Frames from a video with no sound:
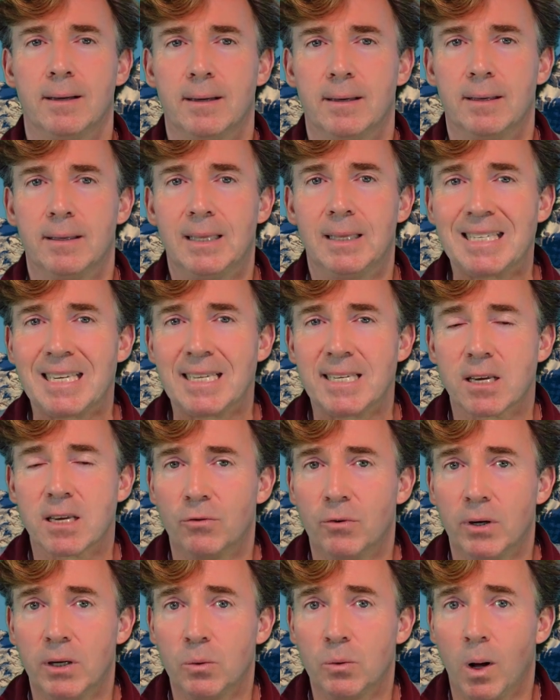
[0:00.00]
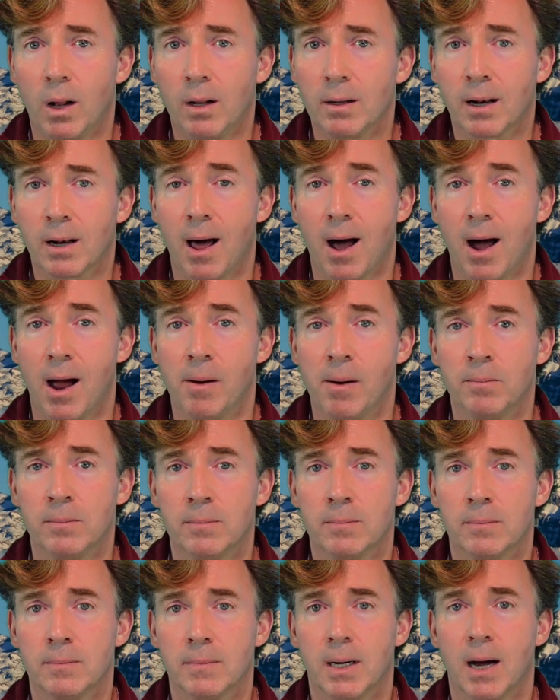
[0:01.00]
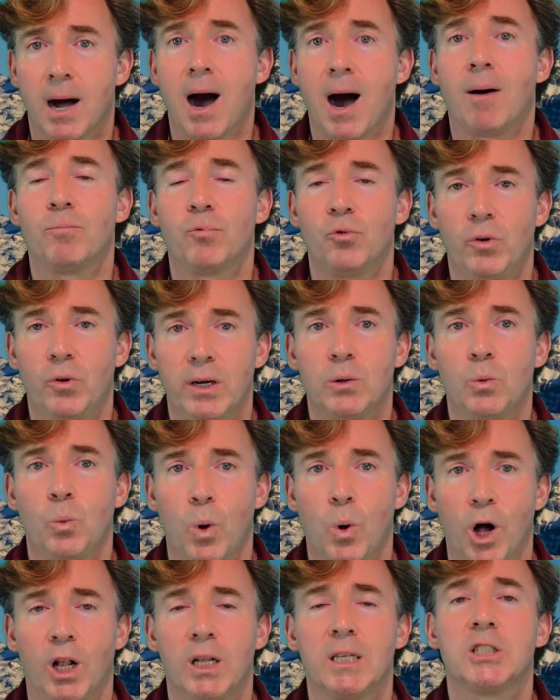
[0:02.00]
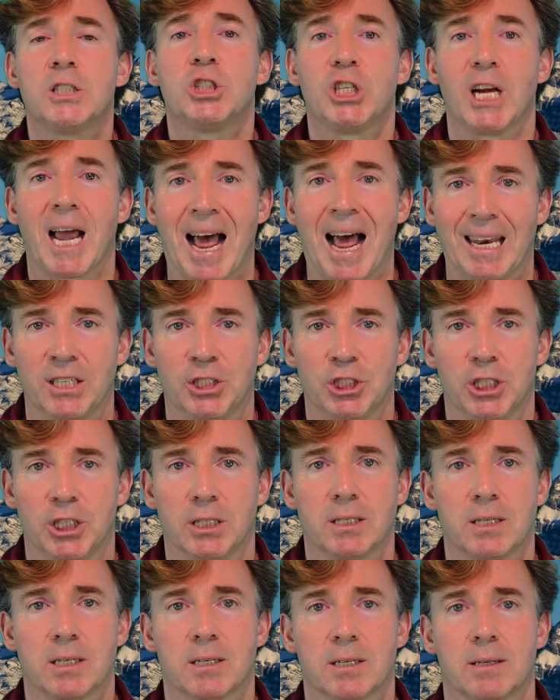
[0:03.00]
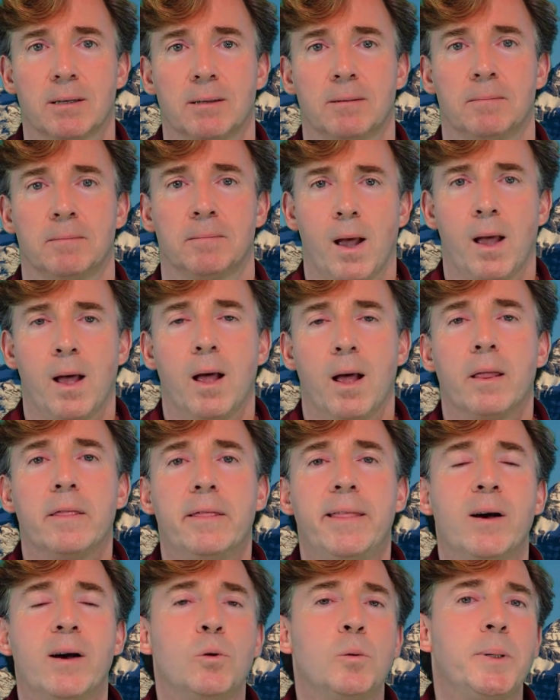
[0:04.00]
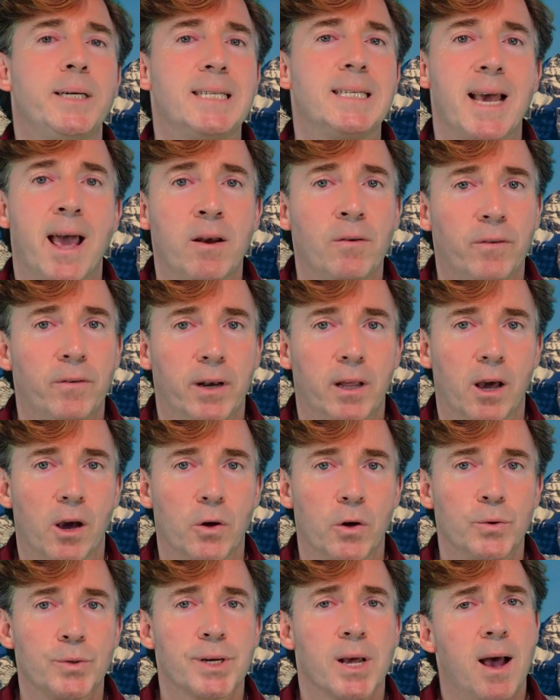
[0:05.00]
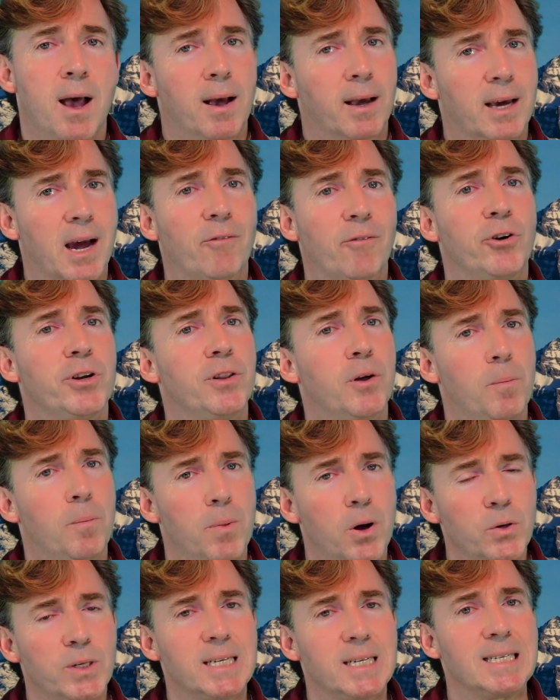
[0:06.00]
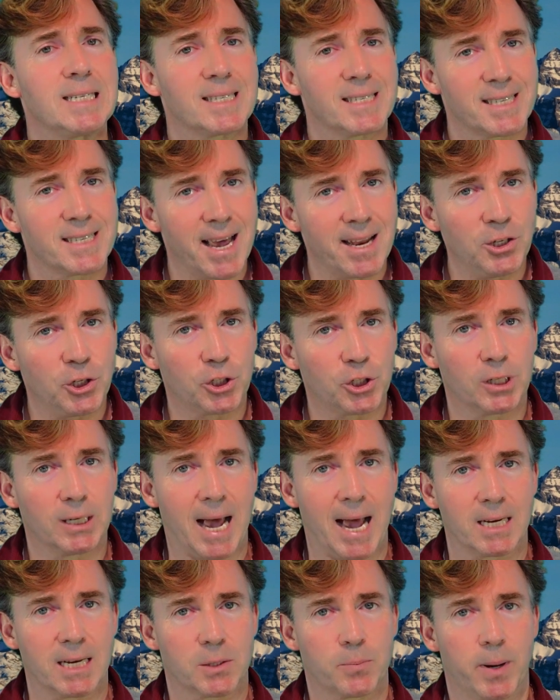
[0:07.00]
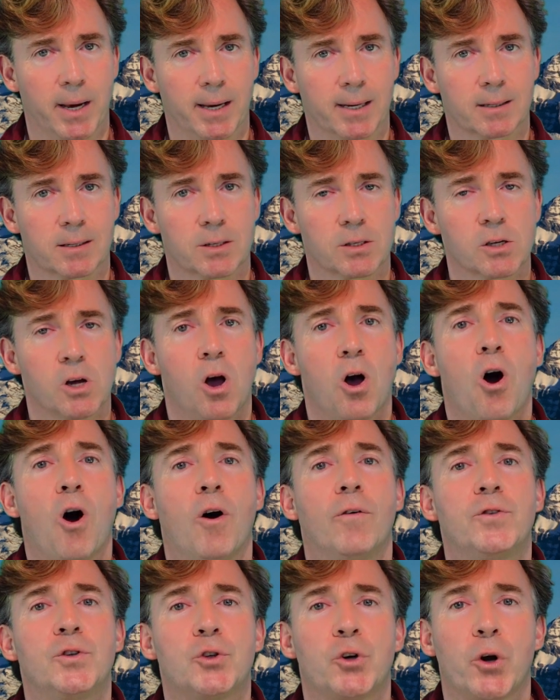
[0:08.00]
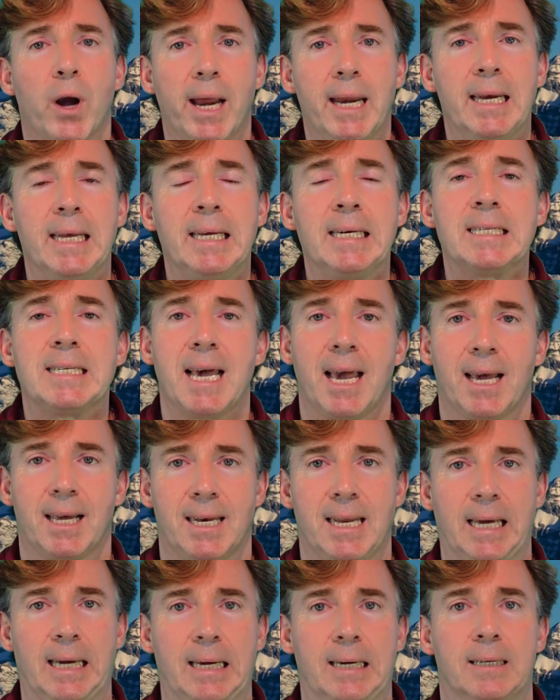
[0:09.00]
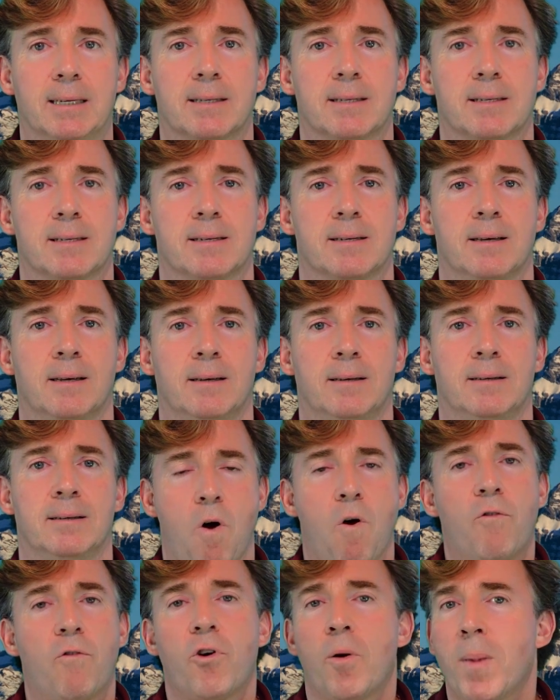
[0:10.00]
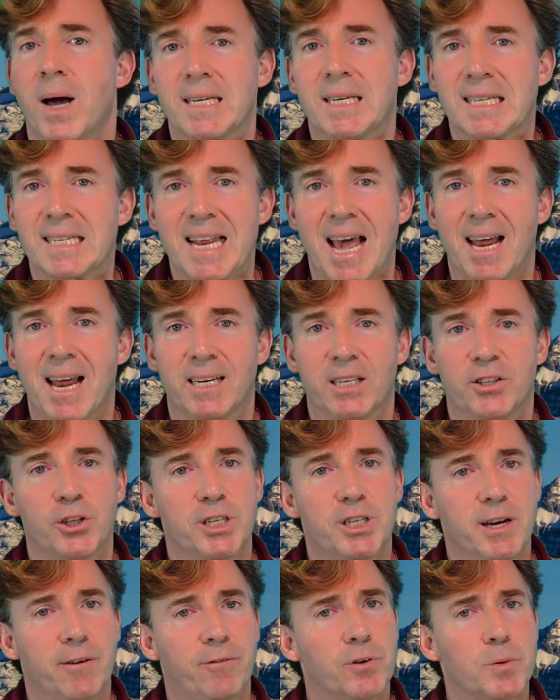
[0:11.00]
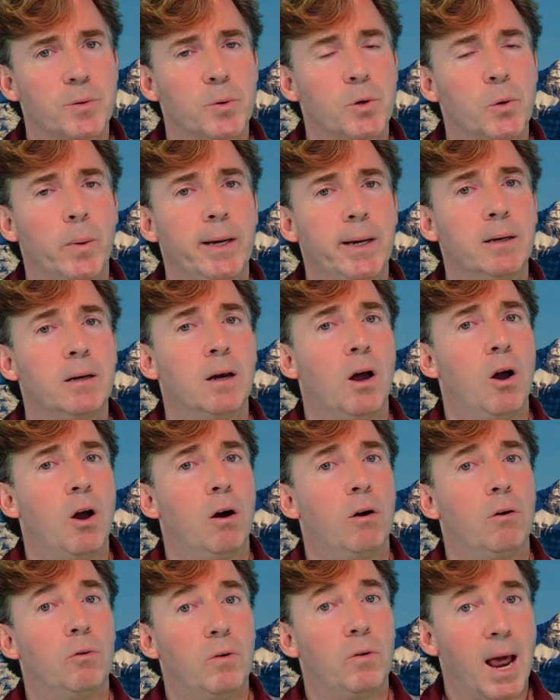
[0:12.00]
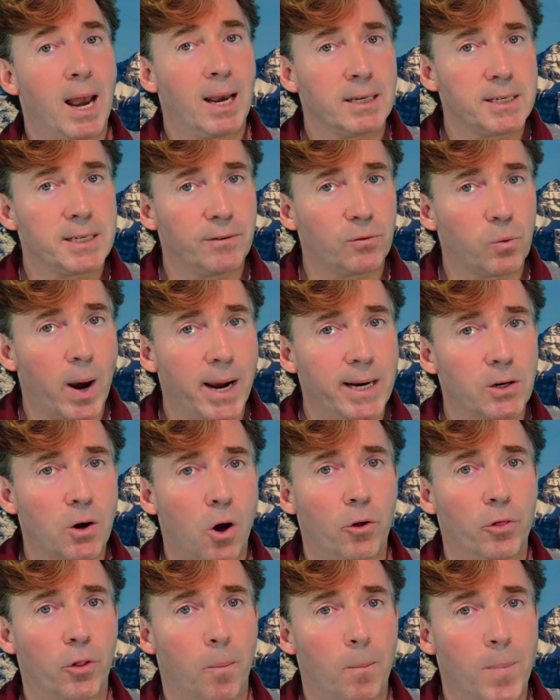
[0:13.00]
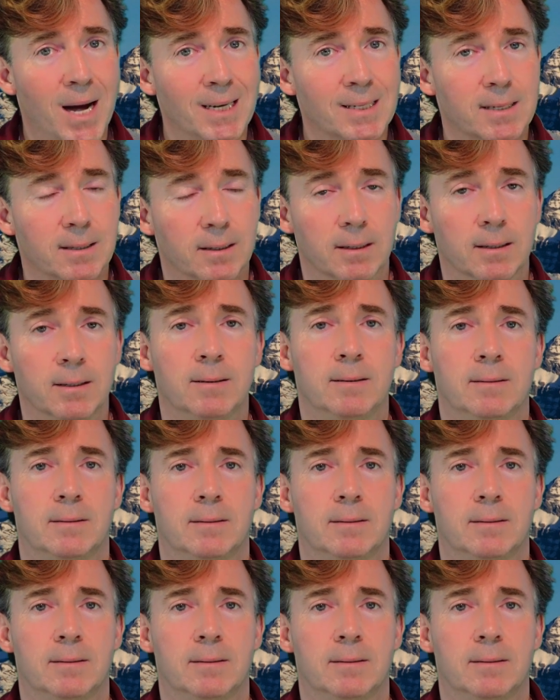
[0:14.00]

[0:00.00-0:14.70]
This is a real-world climb up real-world challenges. There will be 10 videos covering the most essential aspects of training techniques. From understanding the difference between relative weight on the muscle